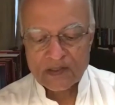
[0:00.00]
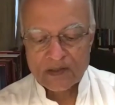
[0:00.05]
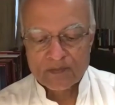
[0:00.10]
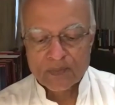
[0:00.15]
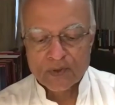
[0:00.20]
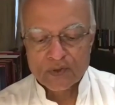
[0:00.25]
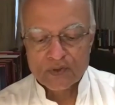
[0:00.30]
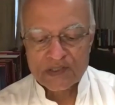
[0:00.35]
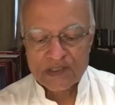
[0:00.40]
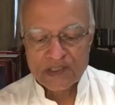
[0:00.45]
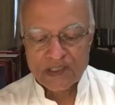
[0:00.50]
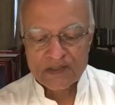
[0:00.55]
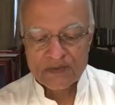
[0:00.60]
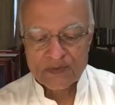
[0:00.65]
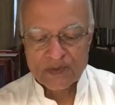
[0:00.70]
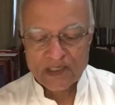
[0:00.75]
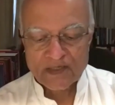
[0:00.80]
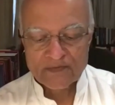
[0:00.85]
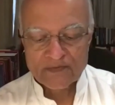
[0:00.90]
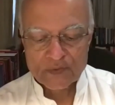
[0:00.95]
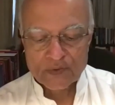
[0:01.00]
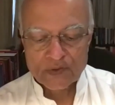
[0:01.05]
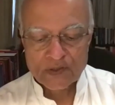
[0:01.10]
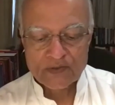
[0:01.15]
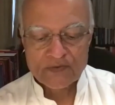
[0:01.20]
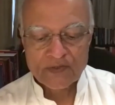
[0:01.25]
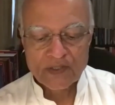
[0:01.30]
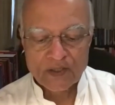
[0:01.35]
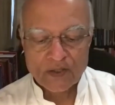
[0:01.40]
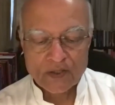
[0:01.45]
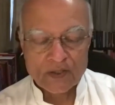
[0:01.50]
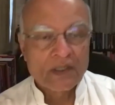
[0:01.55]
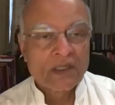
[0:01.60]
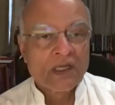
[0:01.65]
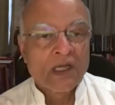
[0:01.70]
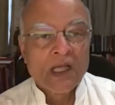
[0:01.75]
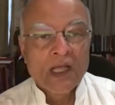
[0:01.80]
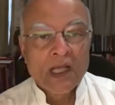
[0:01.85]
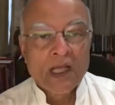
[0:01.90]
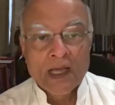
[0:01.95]
that both sides will have to agree on.
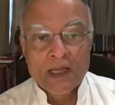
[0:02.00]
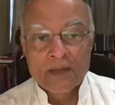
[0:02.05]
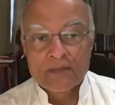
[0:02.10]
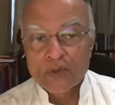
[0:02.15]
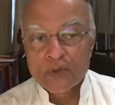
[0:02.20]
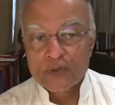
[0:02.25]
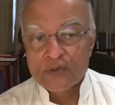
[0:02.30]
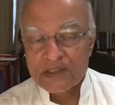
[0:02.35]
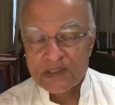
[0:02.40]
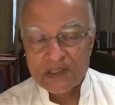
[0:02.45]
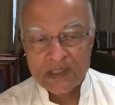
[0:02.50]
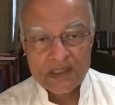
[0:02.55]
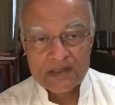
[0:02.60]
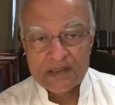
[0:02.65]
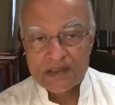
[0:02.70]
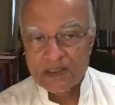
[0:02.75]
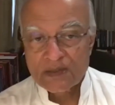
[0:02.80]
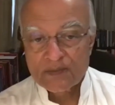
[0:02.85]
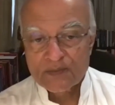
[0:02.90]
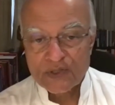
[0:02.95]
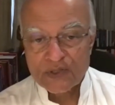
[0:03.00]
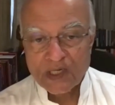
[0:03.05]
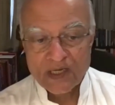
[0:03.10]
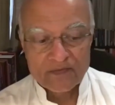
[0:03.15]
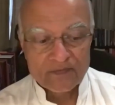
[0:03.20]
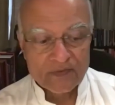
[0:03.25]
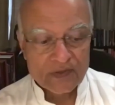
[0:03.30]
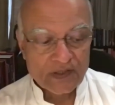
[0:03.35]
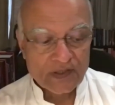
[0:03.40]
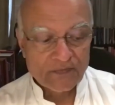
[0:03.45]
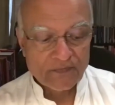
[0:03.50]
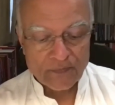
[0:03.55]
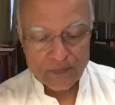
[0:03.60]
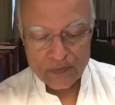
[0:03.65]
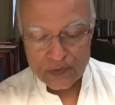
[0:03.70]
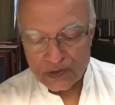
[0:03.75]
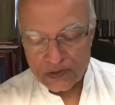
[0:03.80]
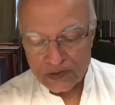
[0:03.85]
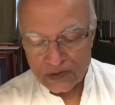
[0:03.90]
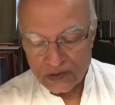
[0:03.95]
And both sides seem to have a
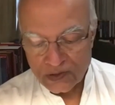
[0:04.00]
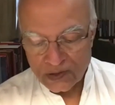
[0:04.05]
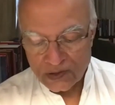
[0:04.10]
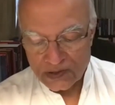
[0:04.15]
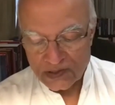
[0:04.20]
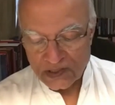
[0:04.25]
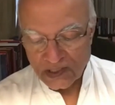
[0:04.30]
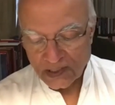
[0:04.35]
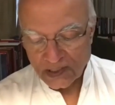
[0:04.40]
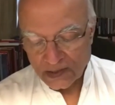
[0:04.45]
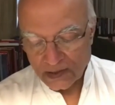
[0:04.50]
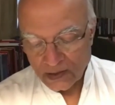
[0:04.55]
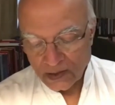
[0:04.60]
different take.